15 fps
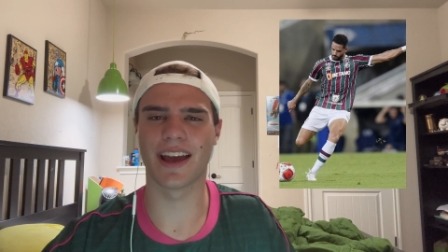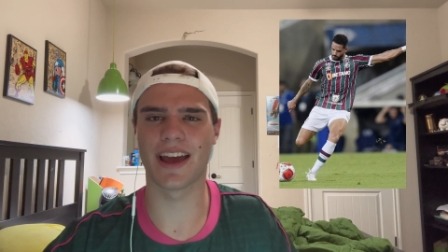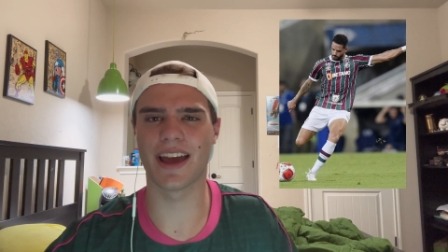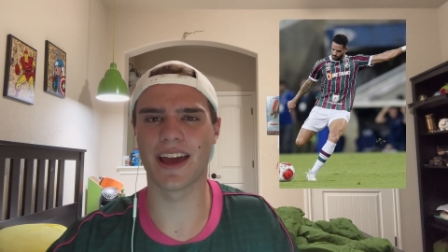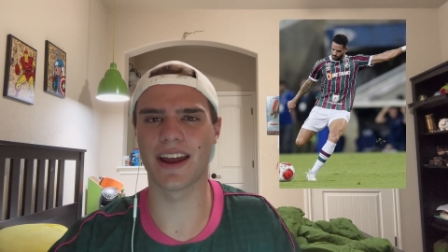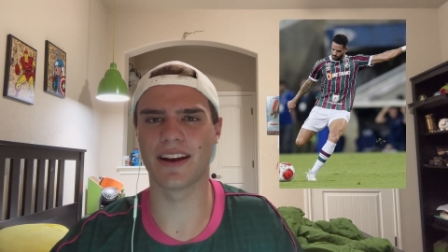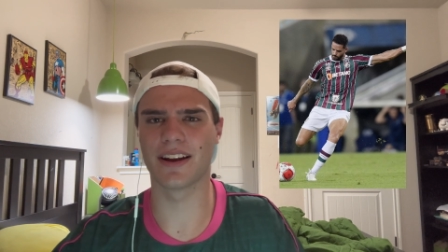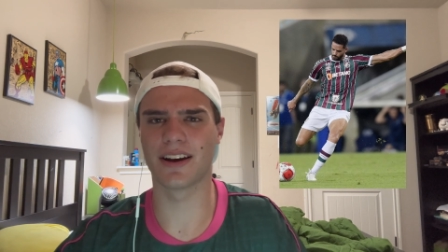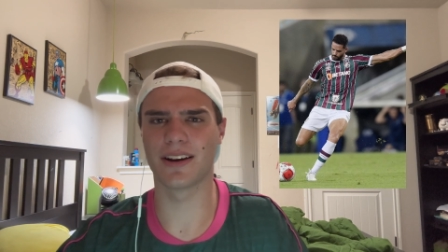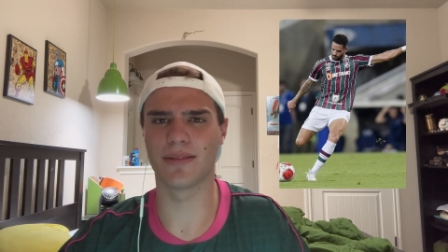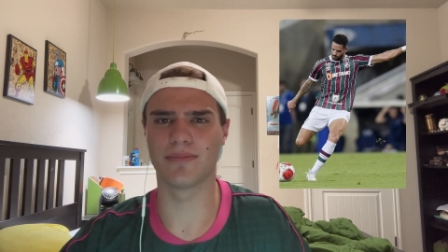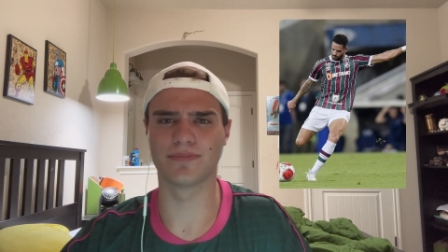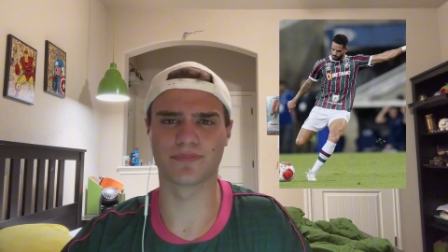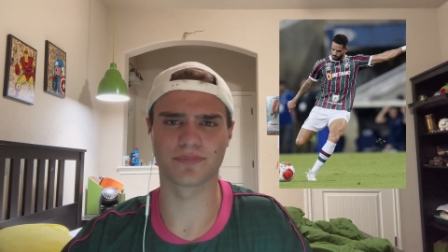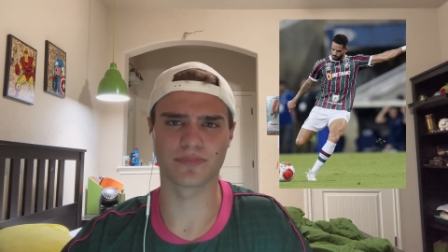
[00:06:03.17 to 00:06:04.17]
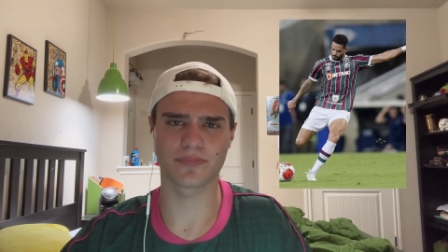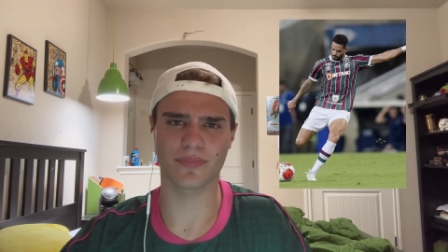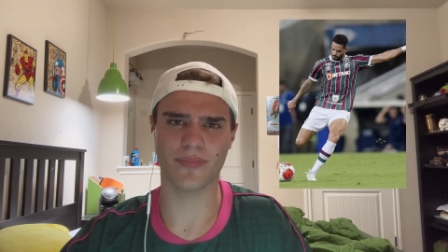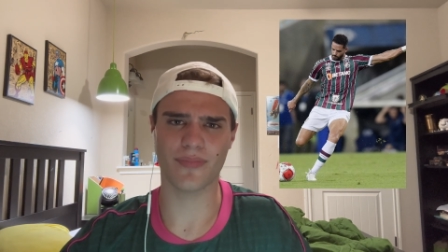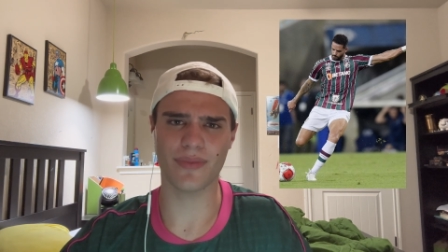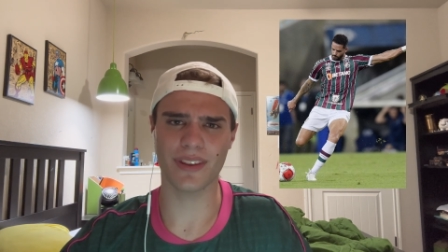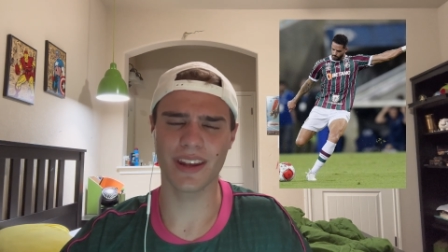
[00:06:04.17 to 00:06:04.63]
And um,
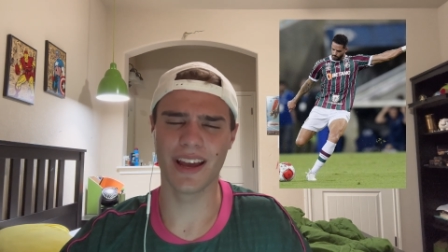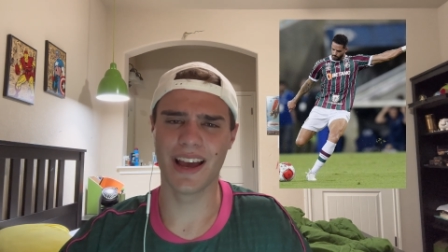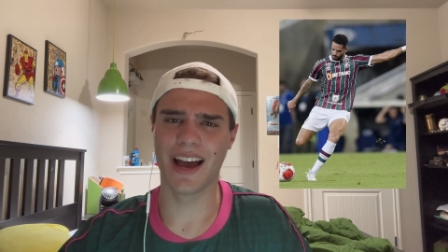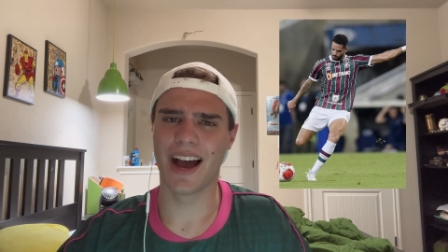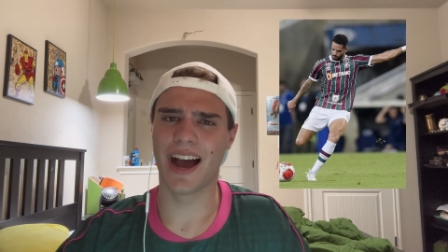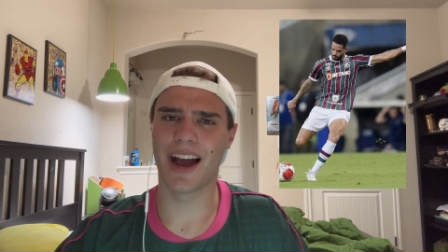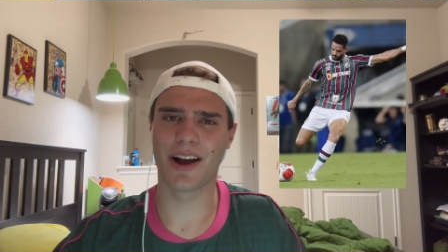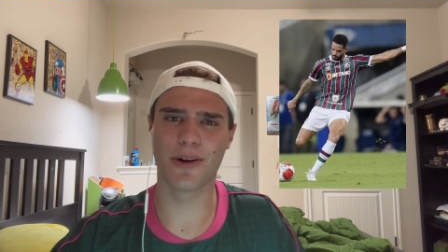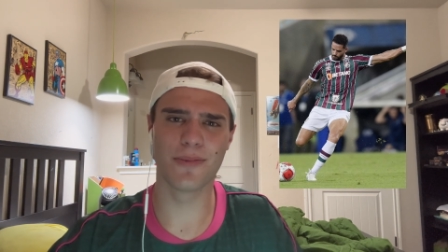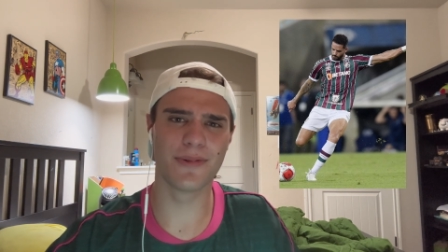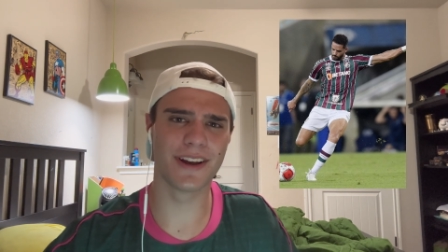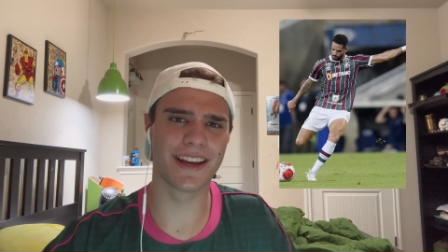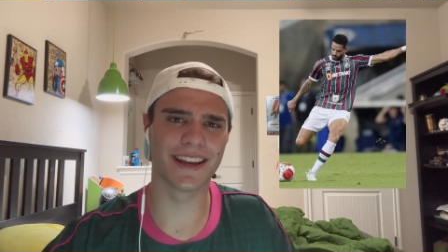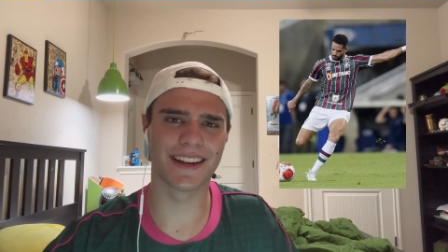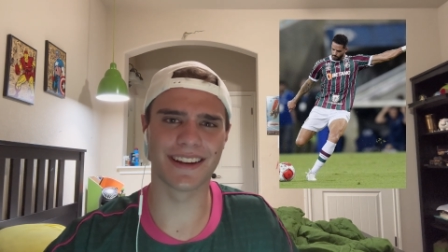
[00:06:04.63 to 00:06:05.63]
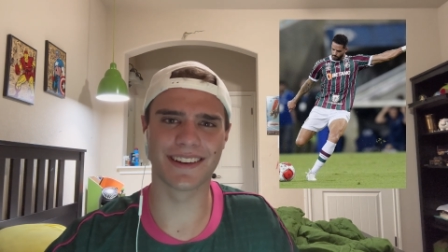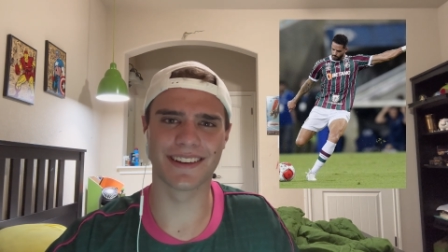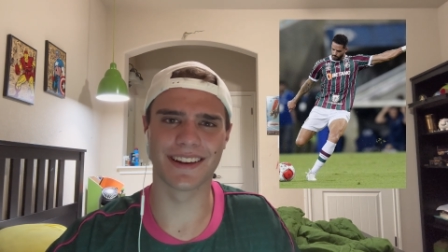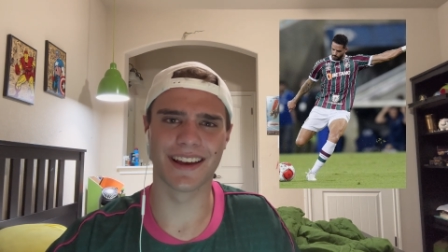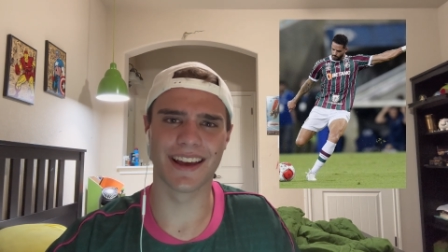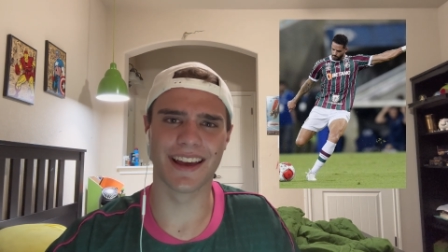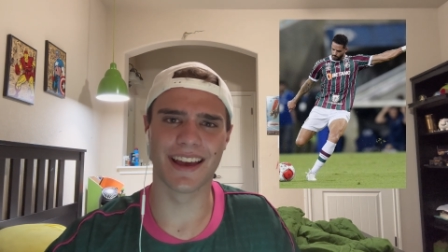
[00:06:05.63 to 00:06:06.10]
I hope we can
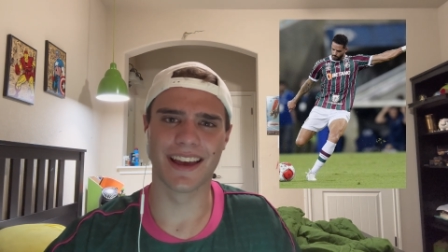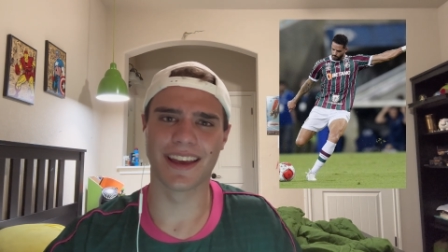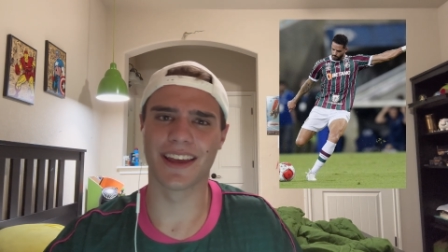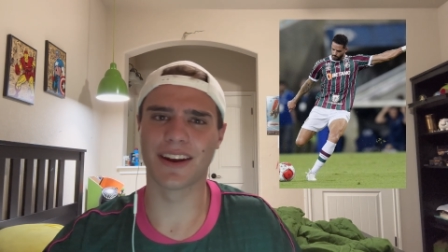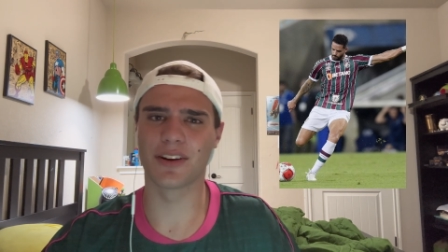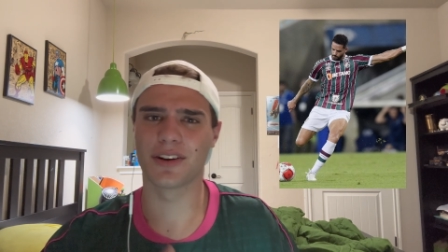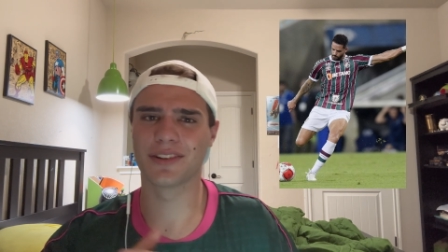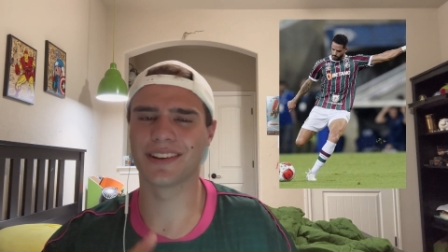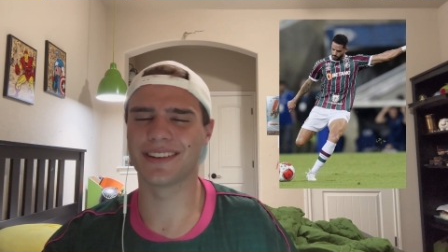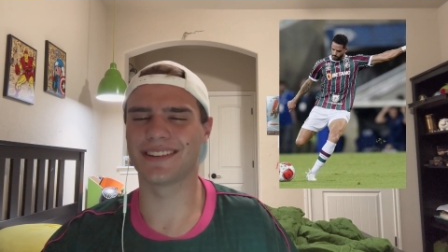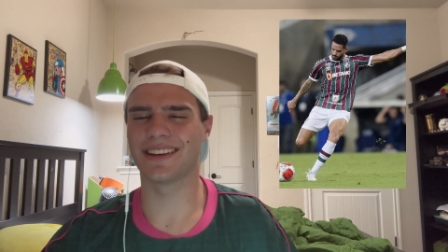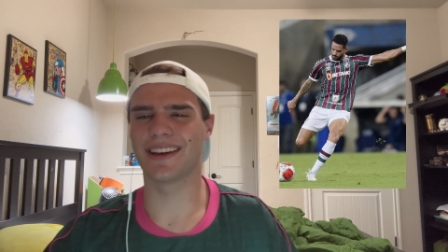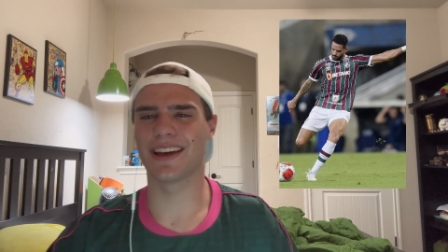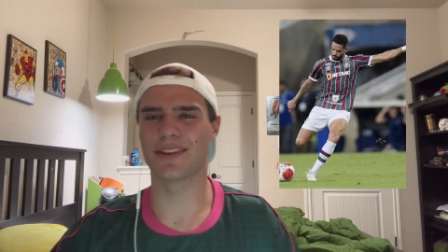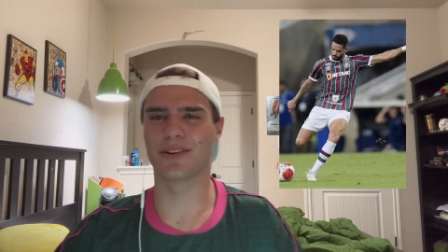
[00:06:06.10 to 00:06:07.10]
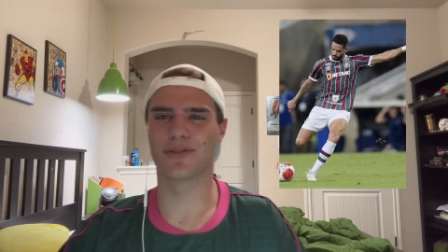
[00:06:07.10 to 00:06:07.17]
get it all done together.